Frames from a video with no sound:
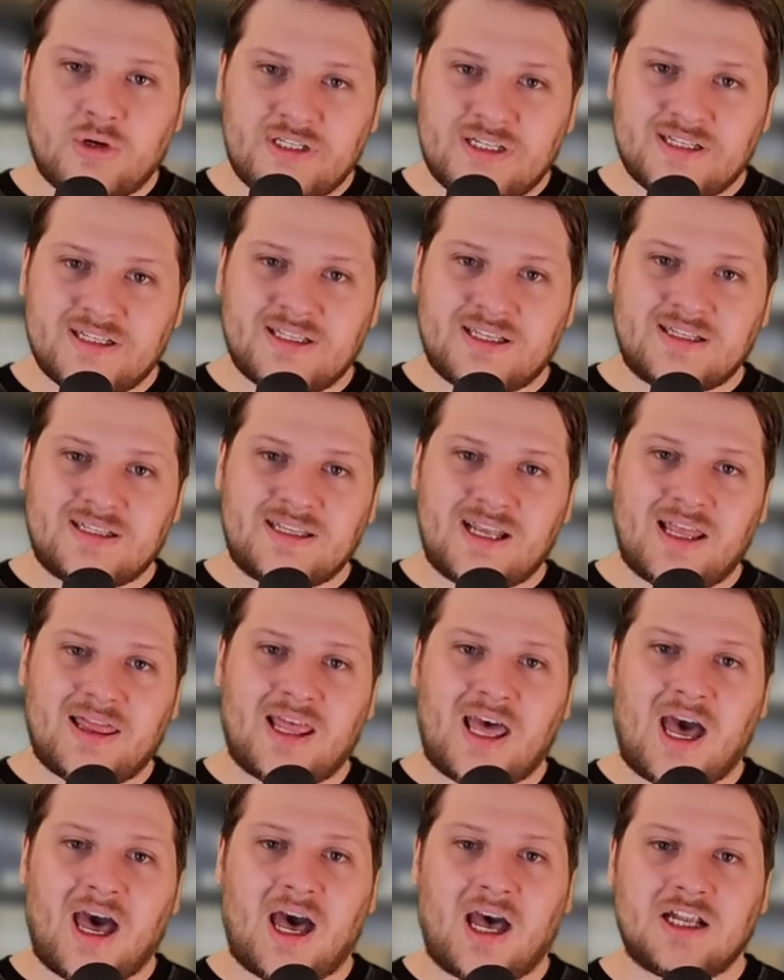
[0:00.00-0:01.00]
is the set
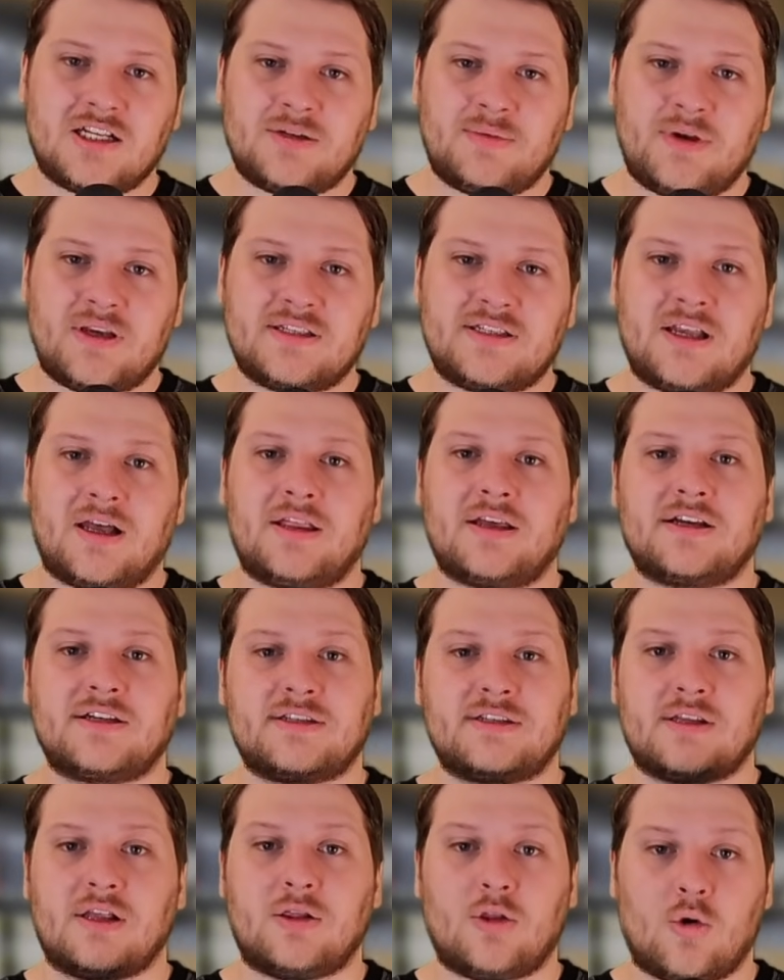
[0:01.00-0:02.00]
that Hajime is telling us
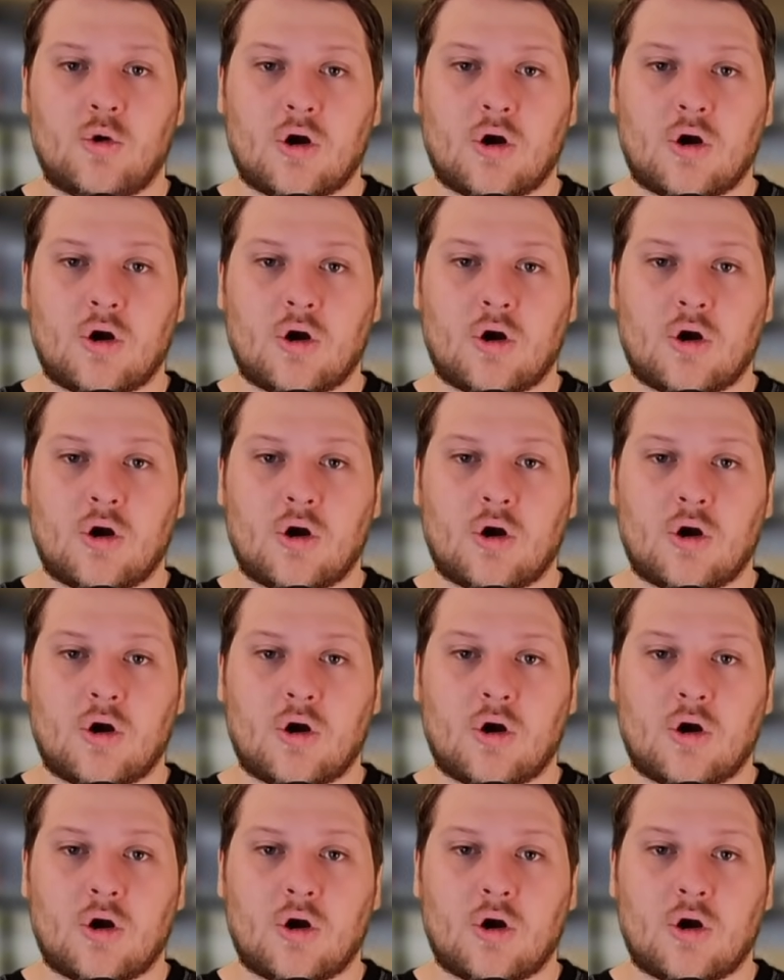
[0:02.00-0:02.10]
the lore